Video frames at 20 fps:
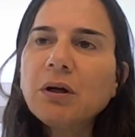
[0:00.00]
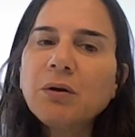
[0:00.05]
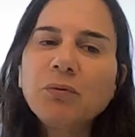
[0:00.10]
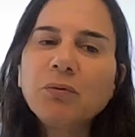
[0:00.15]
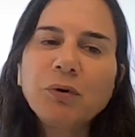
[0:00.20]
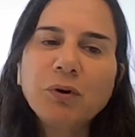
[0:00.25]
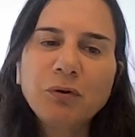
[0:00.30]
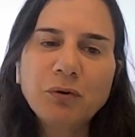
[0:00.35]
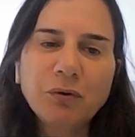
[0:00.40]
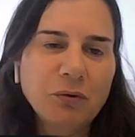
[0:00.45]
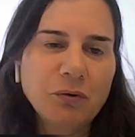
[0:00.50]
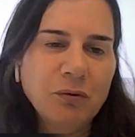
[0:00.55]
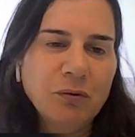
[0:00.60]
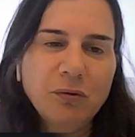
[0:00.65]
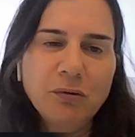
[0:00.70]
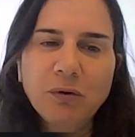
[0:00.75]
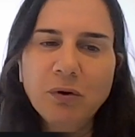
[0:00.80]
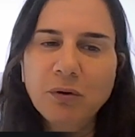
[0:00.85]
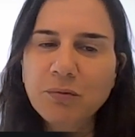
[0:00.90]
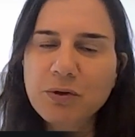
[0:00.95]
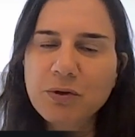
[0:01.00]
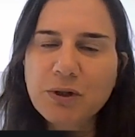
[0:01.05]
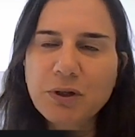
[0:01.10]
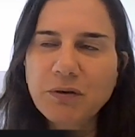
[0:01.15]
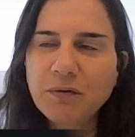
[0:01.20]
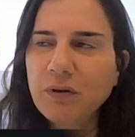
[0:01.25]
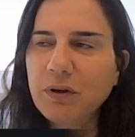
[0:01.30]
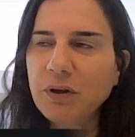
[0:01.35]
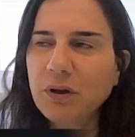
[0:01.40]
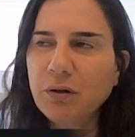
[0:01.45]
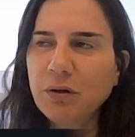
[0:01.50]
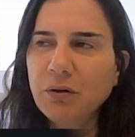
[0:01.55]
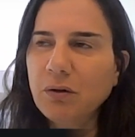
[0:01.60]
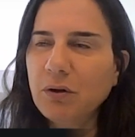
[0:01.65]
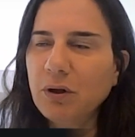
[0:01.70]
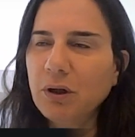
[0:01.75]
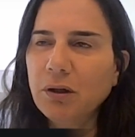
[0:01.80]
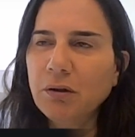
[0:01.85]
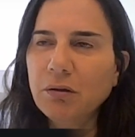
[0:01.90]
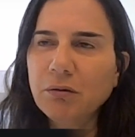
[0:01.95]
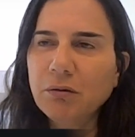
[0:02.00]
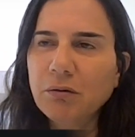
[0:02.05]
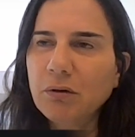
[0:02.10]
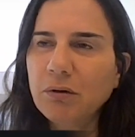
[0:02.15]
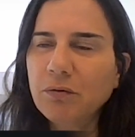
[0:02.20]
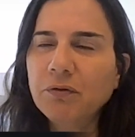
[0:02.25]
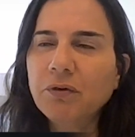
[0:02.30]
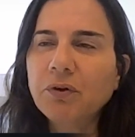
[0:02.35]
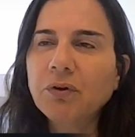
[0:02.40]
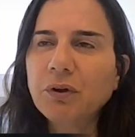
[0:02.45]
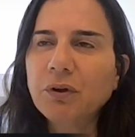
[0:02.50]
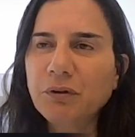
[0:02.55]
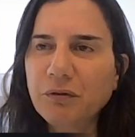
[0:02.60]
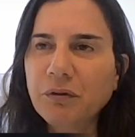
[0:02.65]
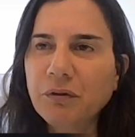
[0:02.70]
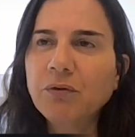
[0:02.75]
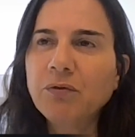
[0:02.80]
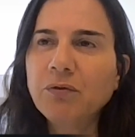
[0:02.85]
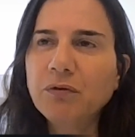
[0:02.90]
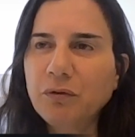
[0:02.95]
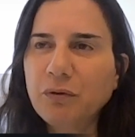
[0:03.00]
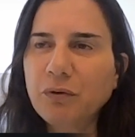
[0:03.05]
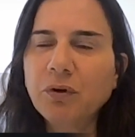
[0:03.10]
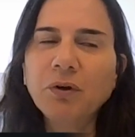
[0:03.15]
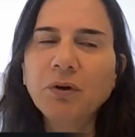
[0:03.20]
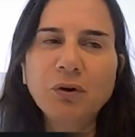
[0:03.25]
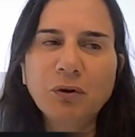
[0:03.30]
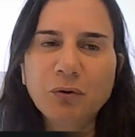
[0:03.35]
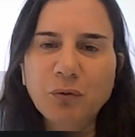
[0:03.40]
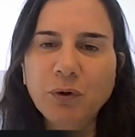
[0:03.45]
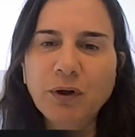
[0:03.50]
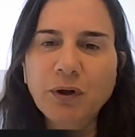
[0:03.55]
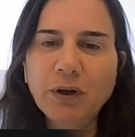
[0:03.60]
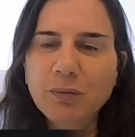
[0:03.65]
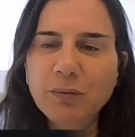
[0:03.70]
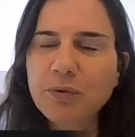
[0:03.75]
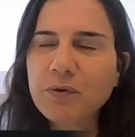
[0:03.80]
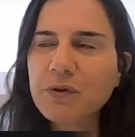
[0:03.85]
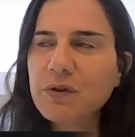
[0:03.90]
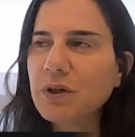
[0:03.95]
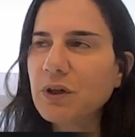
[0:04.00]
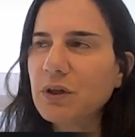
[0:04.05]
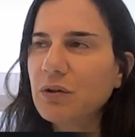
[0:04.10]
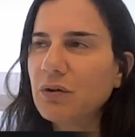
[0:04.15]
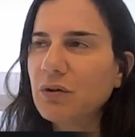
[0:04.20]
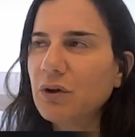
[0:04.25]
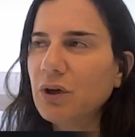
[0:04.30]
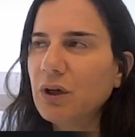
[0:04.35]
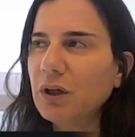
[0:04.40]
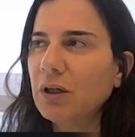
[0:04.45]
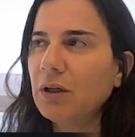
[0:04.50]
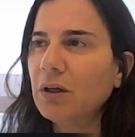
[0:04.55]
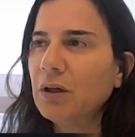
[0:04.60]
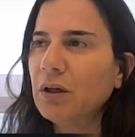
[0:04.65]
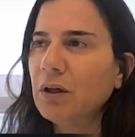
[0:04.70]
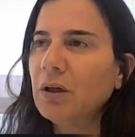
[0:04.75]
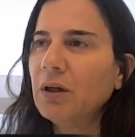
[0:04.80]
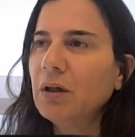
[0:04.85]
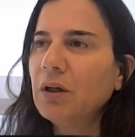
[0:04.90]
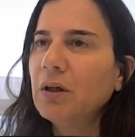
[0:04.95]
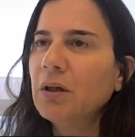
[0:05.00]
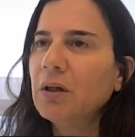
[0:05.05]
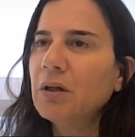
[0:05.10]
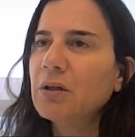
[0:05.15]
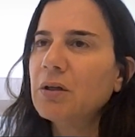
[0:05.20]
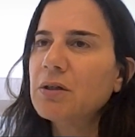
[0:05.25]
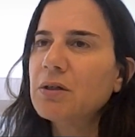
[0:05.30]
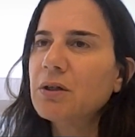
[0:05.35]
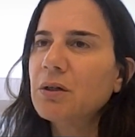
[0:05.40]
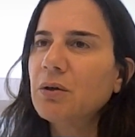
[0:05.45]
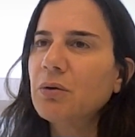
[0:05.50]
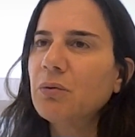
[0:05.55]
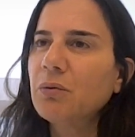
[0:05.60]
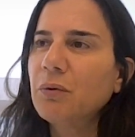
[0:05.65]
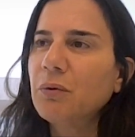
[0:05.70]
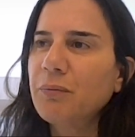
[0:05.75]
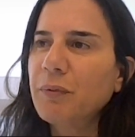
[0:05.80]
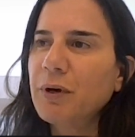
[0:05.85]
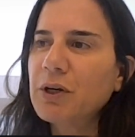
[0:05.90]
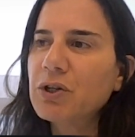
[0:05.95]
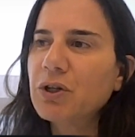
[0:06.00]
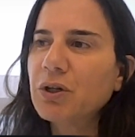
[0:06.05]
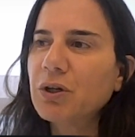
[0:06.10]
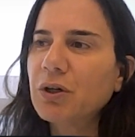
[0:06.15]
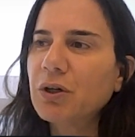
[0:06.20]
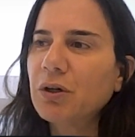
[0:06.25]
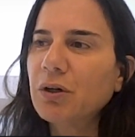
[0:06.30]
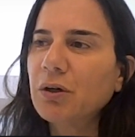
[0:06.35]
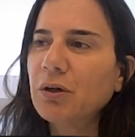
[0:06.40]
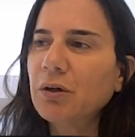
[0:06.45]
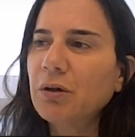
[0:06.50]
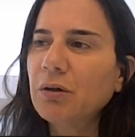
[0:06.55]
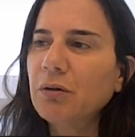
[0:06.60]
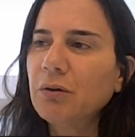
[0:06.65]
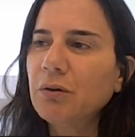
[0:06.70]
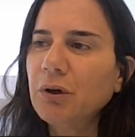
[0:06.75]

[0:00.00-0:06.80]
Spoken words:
and we do almost everything online, if not 100% online. So we measure,